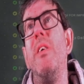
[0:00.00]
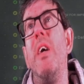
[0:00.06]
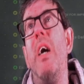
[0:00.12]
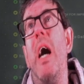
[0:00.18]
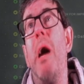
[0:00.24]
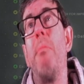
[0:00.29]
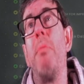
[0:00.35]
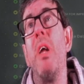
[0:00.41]

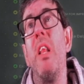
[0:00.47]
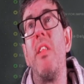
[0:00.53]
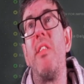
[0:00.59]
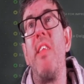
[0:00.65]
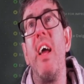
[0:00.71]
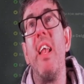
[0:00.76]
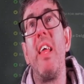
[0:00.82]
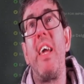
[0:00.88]
I'm going
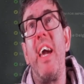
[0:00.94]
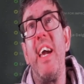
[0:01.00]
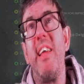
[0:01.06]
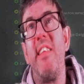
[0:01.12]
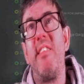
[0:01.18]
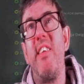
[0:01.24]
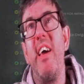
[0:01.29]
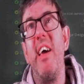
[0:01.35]
to
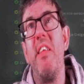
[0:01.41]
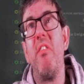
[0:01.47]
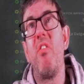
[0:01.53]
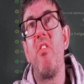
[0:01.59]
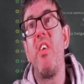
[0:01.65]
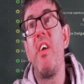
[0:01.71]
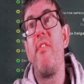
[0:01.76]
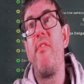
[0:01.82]
delegate it
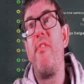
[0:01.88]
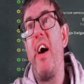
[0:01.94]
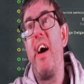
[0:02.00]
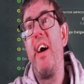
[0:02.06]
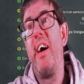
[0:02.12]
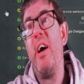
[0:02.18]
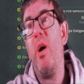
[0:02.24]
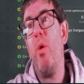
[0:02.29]
and see if
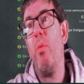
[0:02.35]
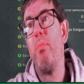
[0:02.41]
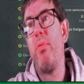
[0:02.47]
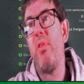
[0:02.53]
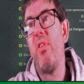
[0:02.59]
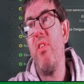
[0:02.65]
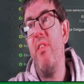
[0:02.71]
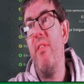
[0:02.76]
that
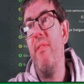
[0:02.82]
helps.